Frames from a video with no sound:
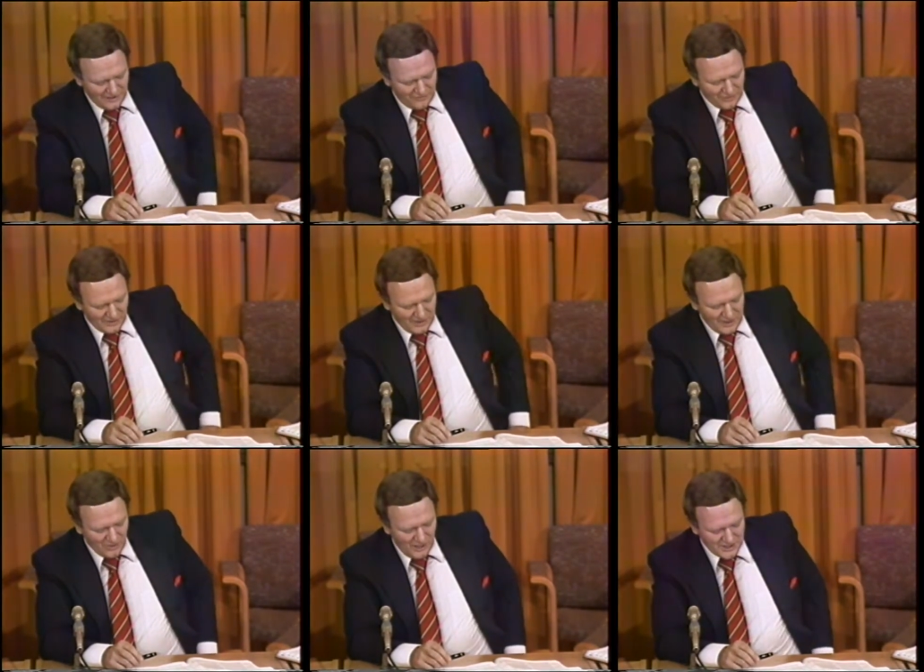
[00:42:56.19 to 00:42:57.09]
If there are any
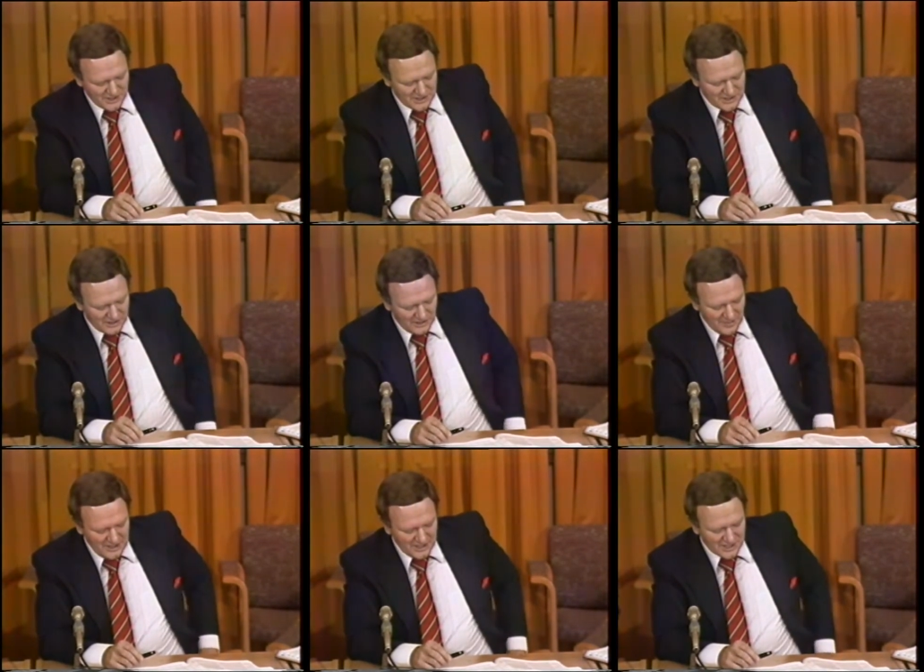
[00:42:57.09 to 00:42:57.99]
questions, uh, let
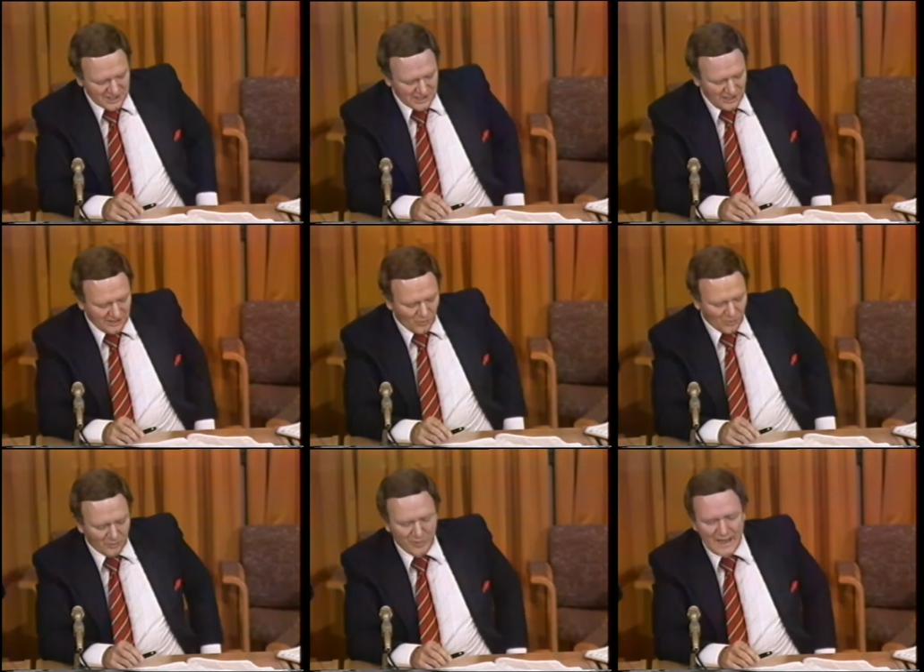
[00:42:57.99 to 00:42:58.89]
me just say that
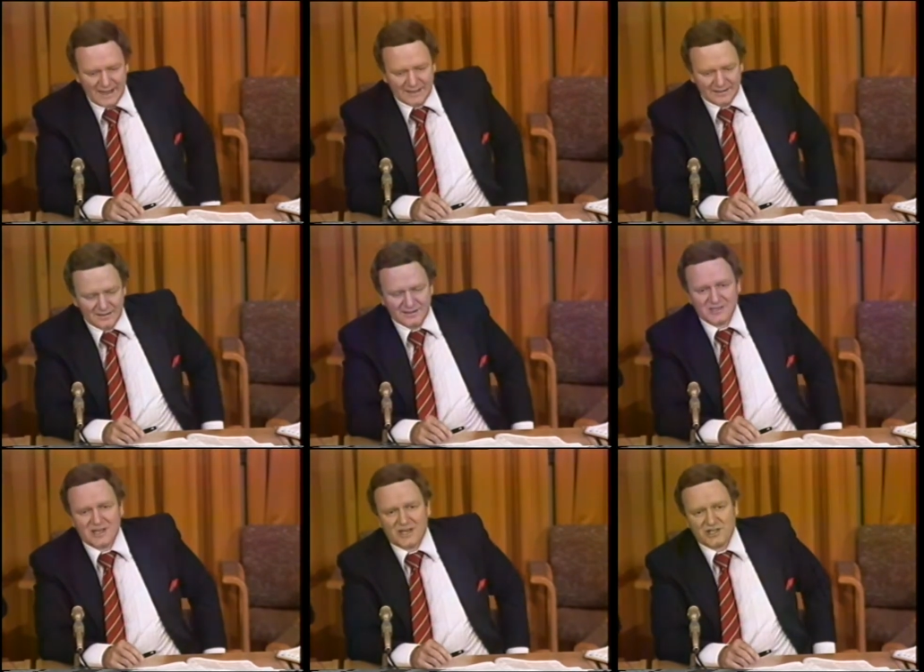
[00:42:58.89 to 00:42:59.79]
we're back into
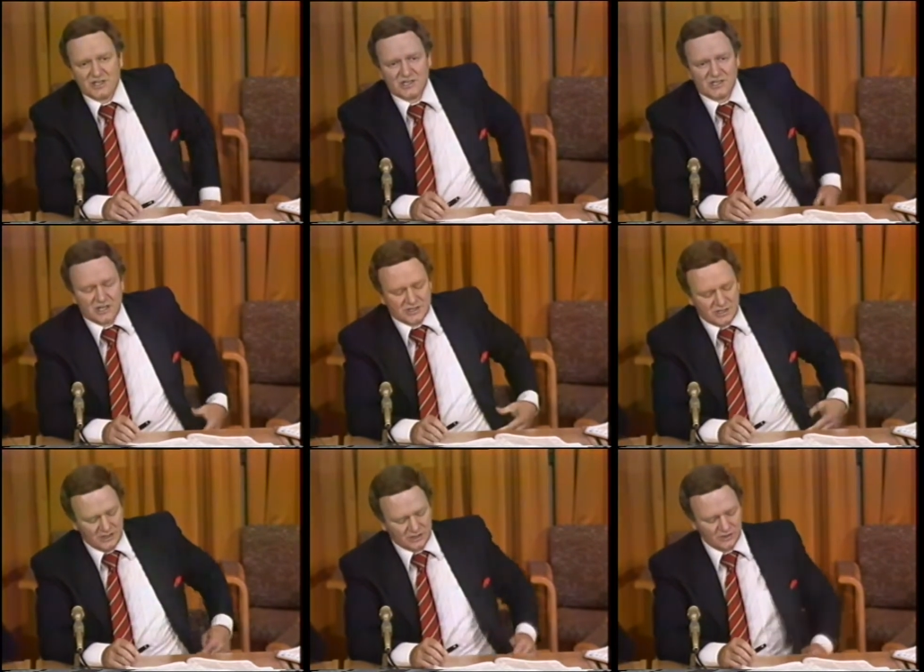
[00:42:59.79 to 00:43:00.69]
Section
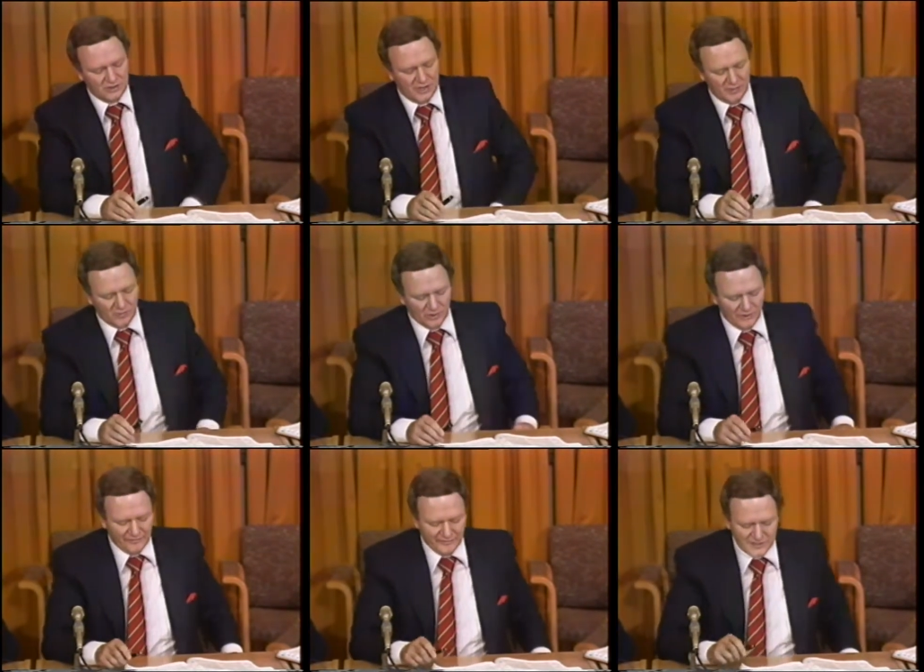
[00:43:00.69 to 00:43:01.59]
62, then
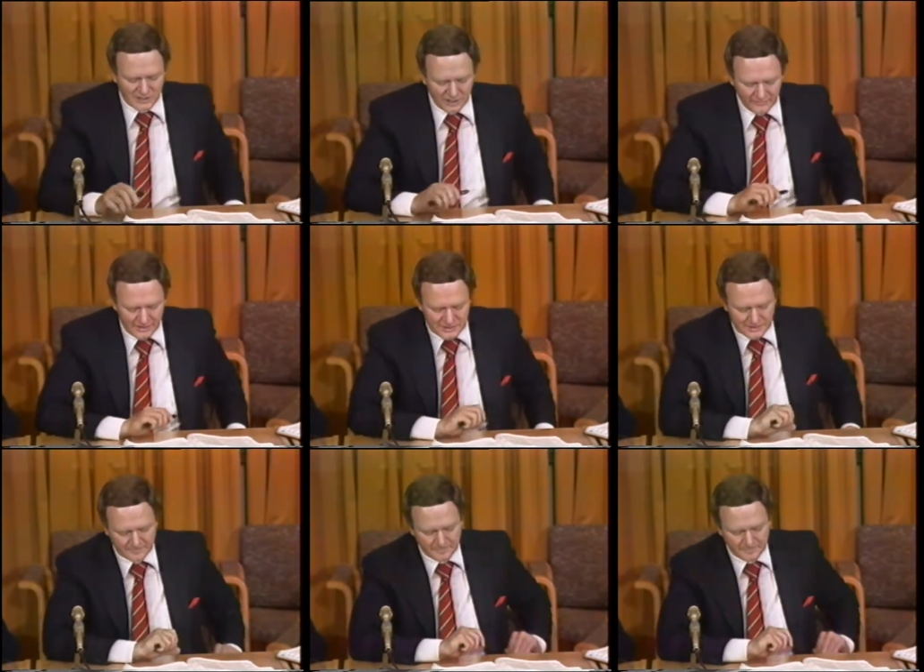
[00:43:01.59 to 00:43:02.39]
proof of service.